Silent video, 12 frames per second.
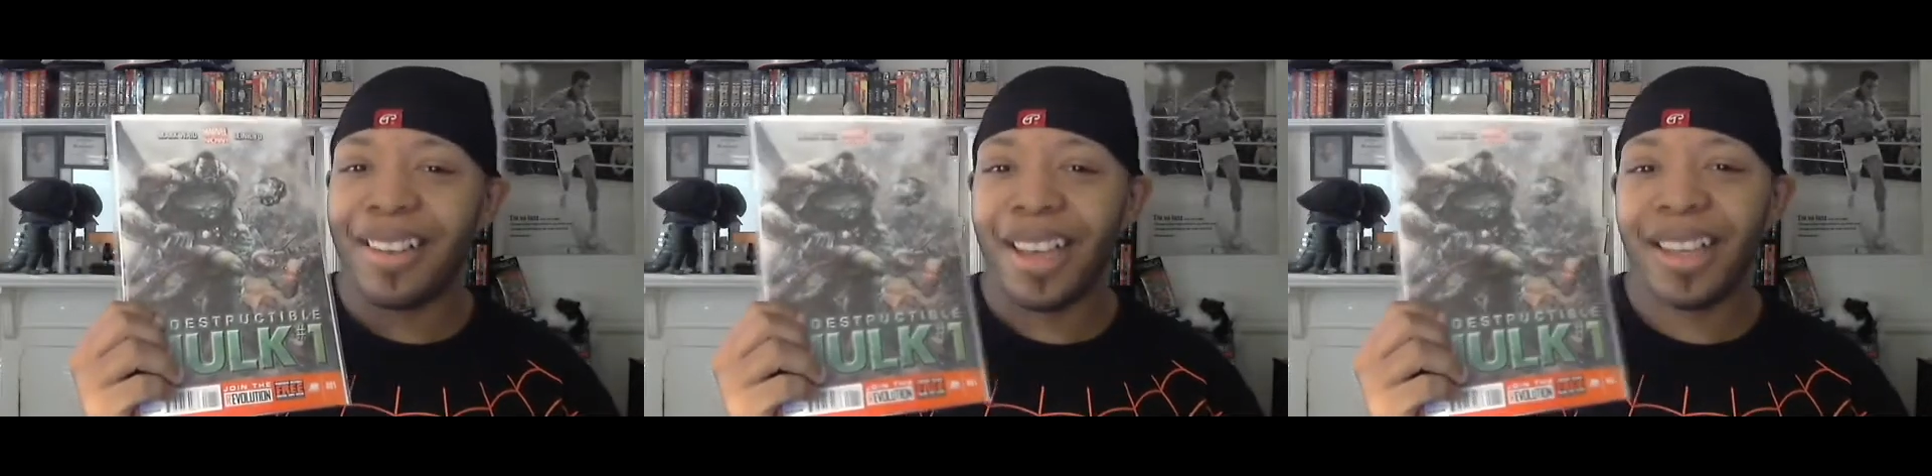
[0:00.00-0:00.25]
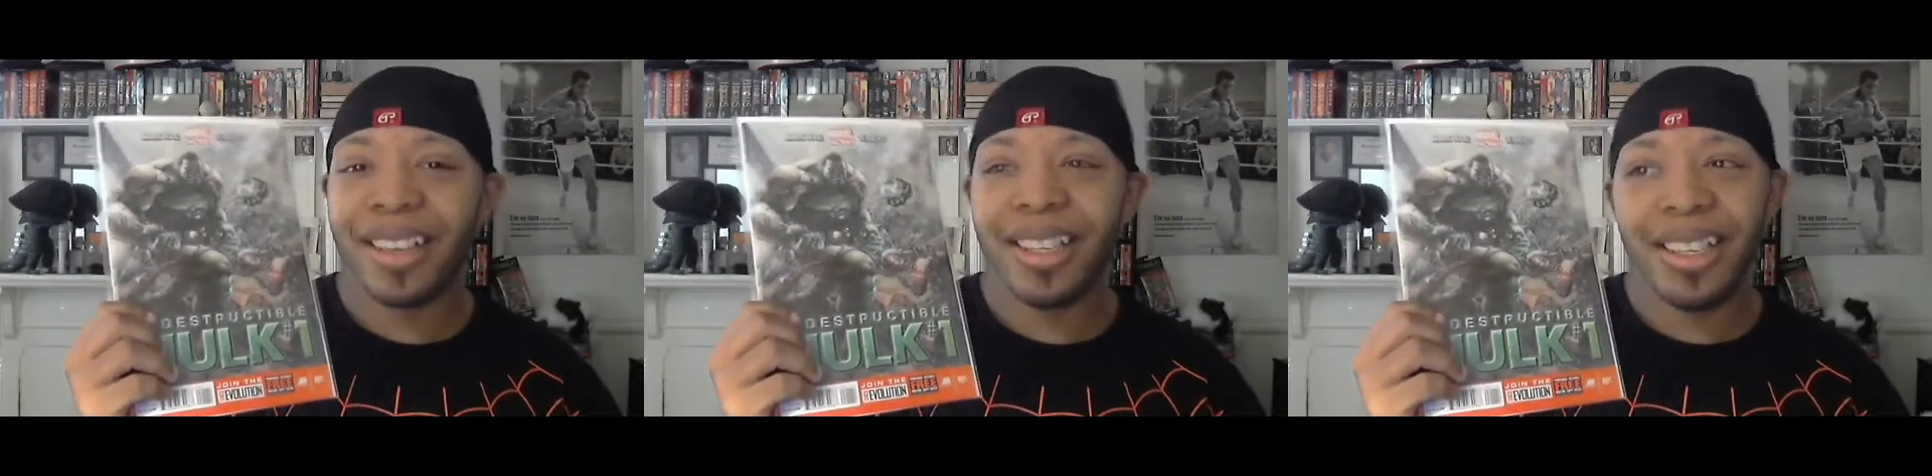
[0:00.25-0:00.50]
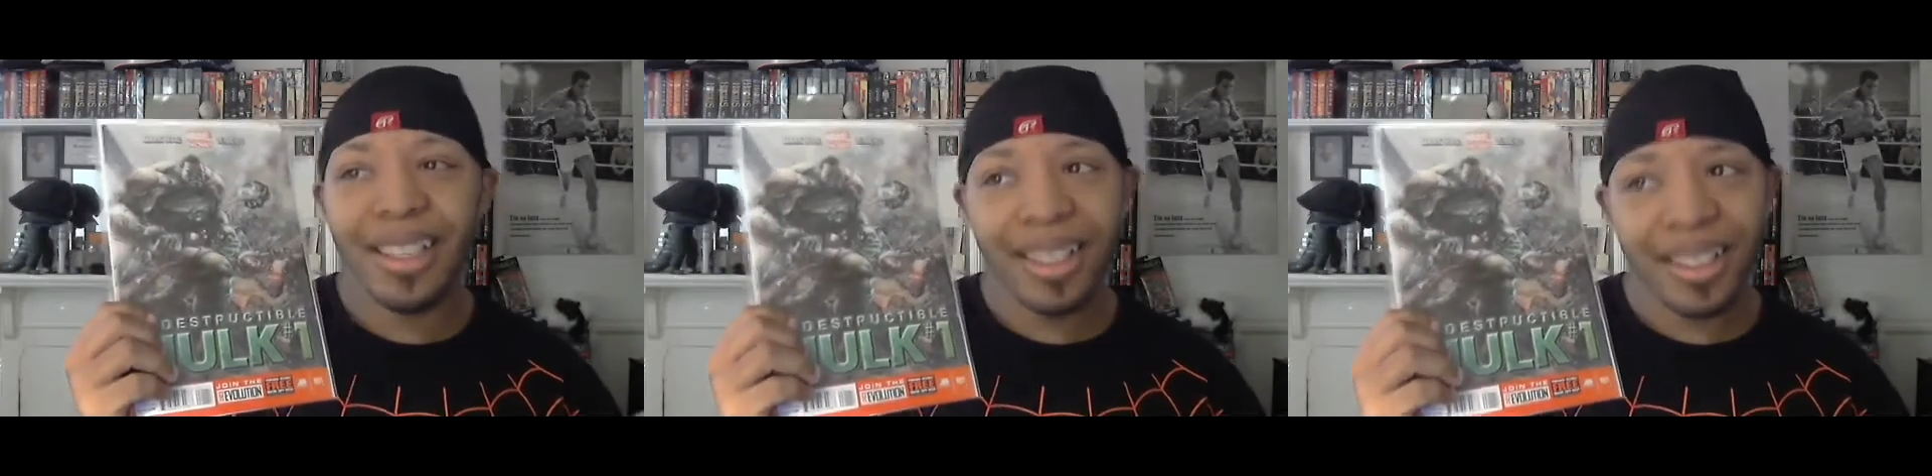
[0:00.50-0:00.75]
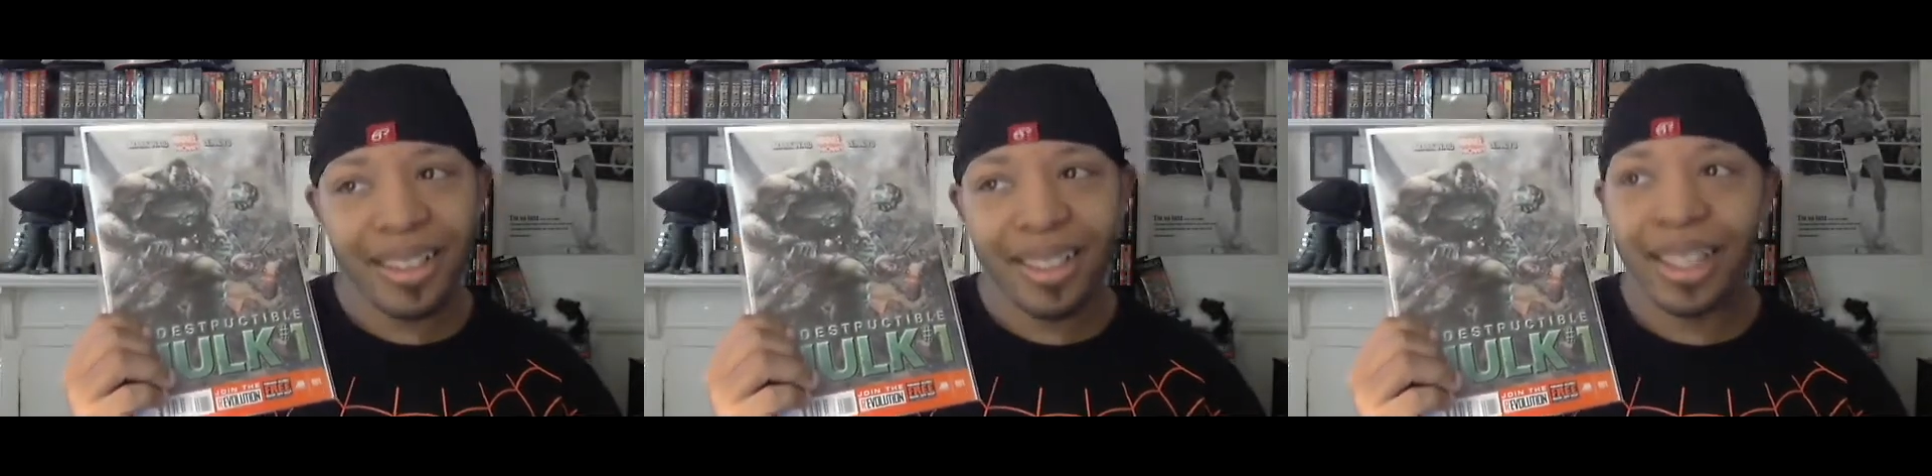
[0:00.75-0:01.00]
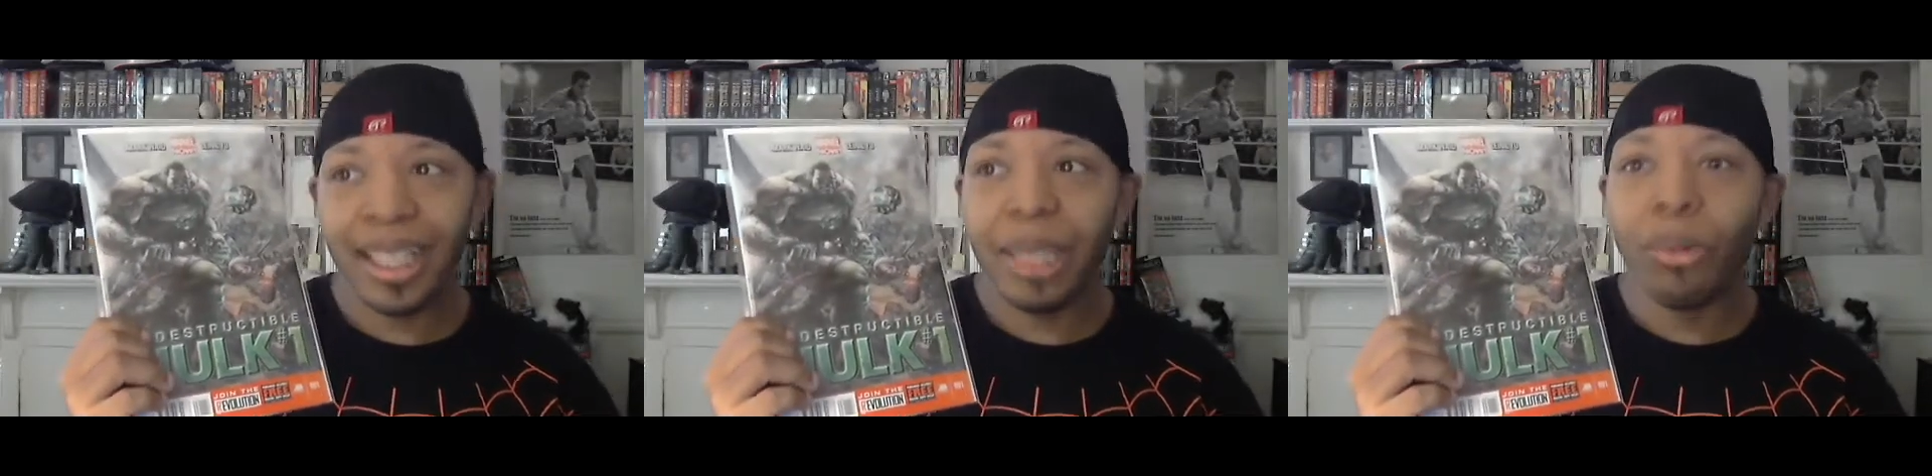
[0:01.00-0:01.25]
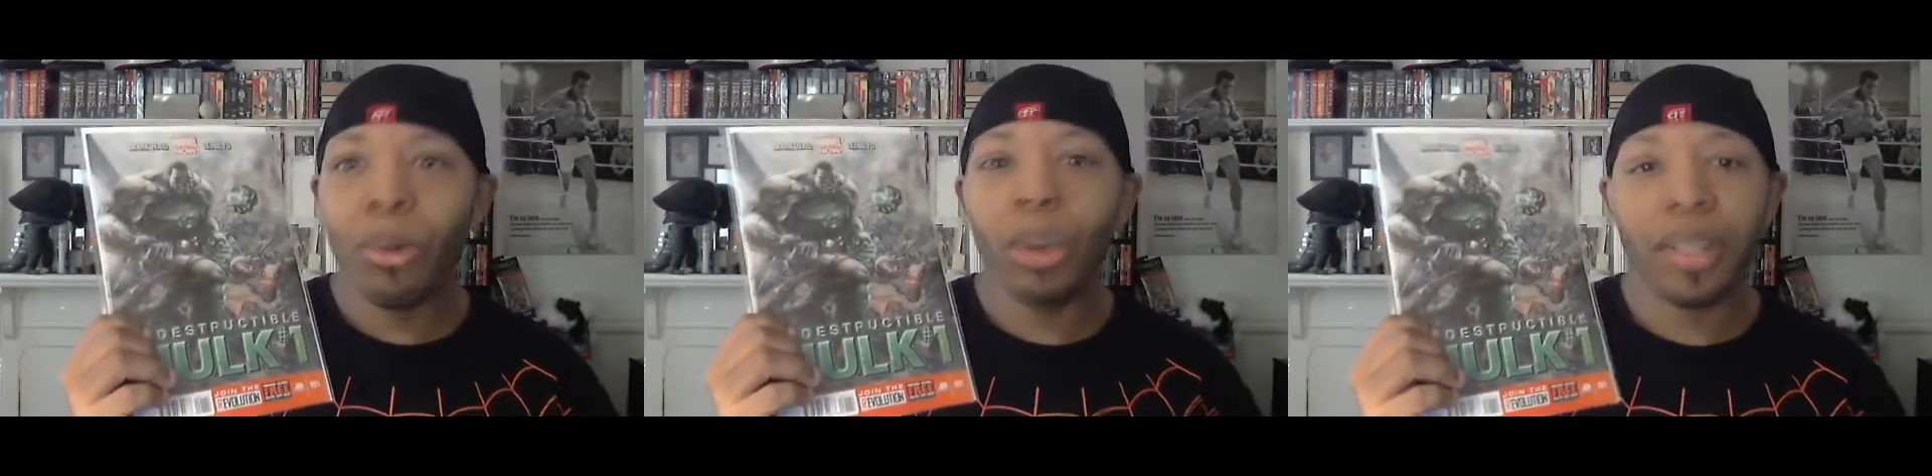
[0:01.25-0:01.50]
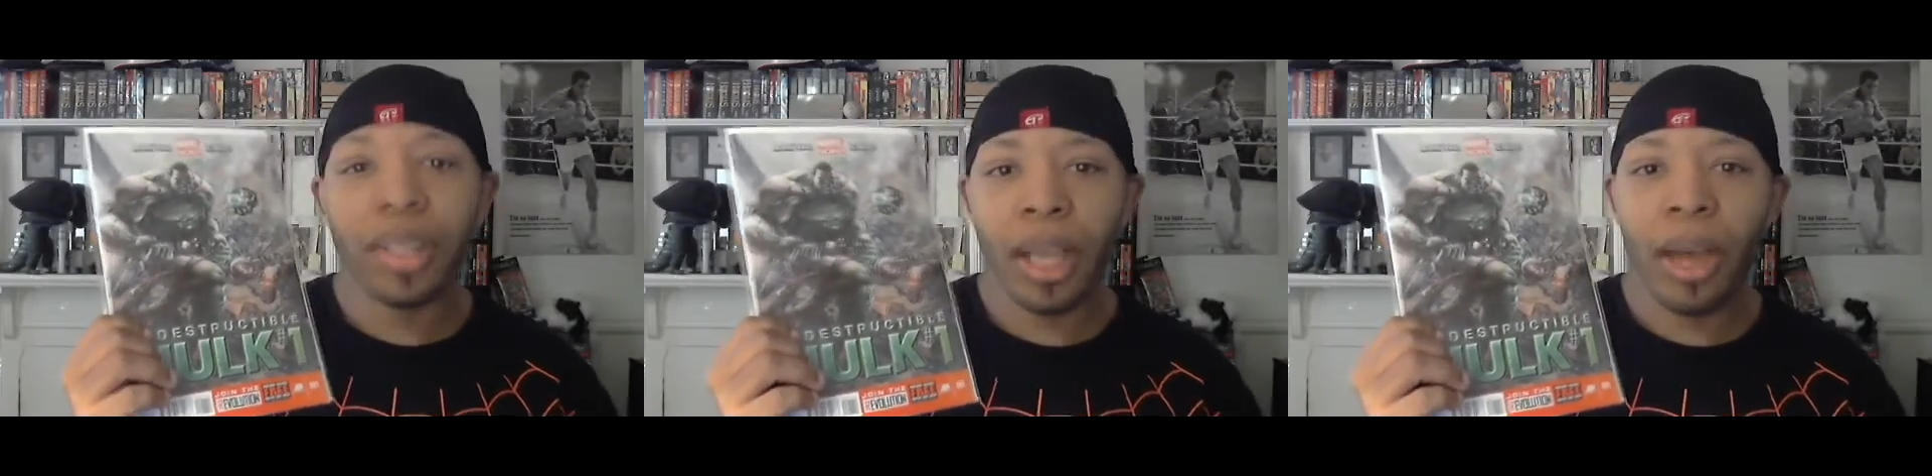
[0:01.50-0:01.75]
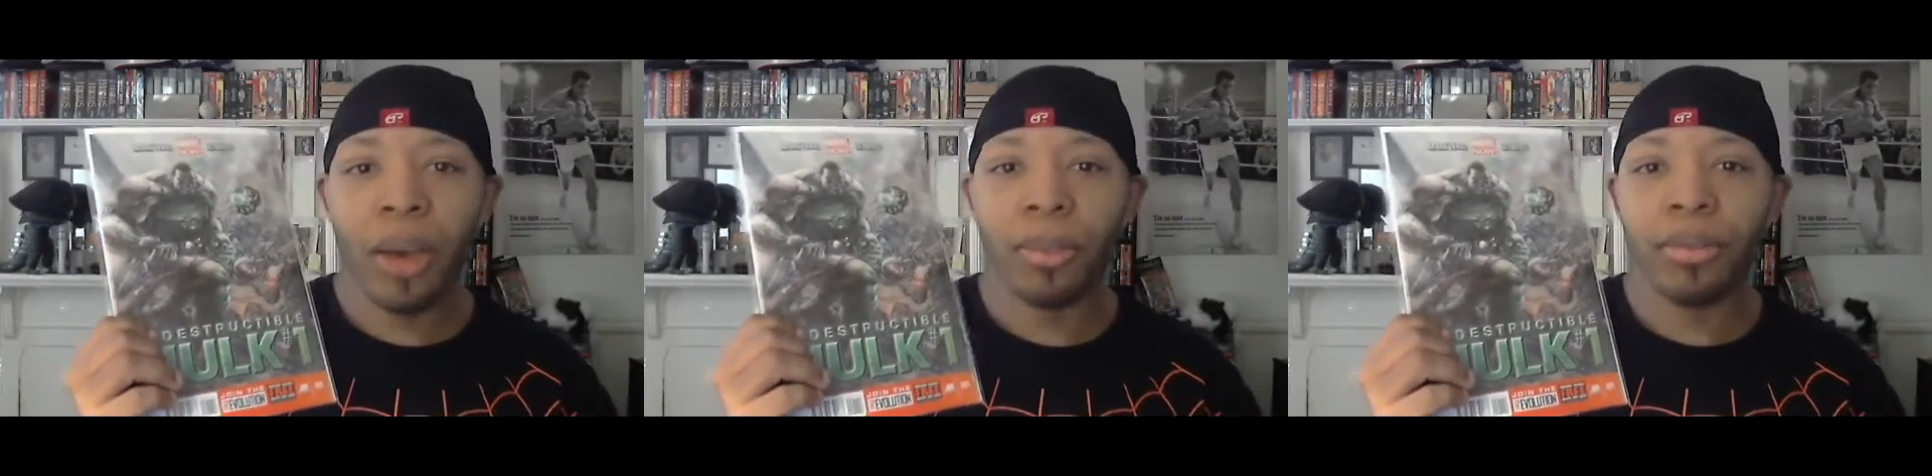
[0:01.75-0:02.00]
Like he he wants to
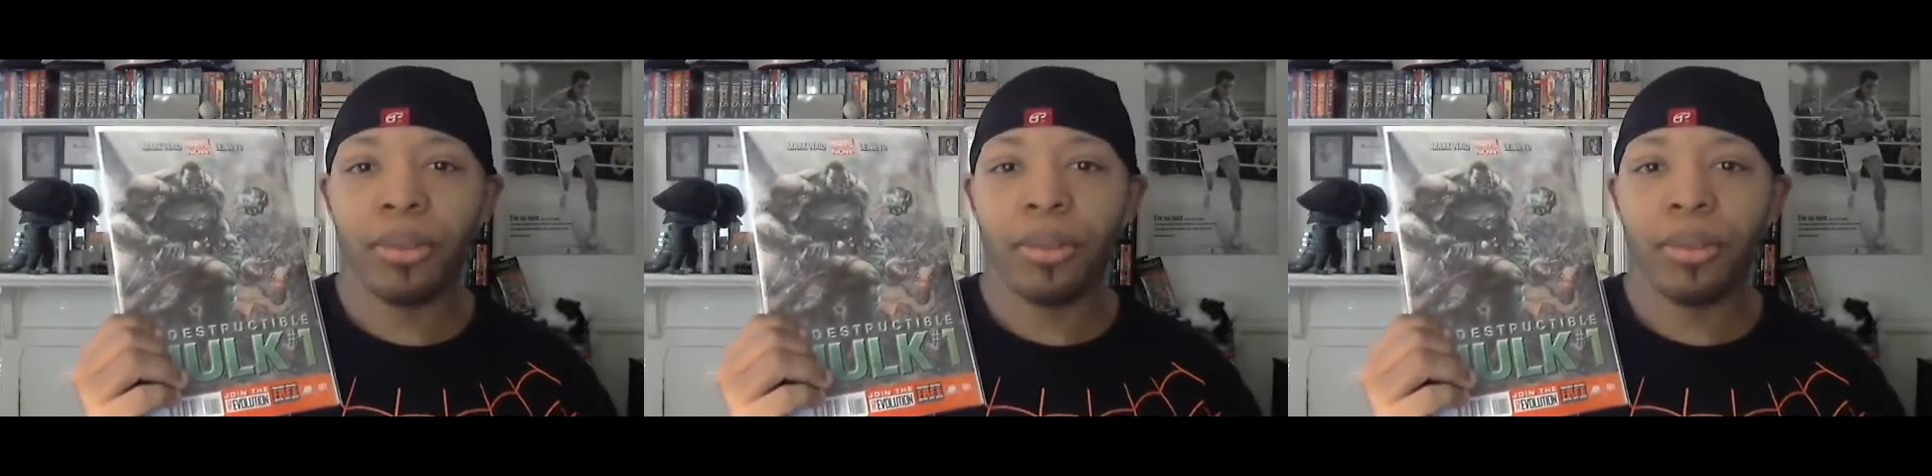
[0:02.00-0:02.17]
help.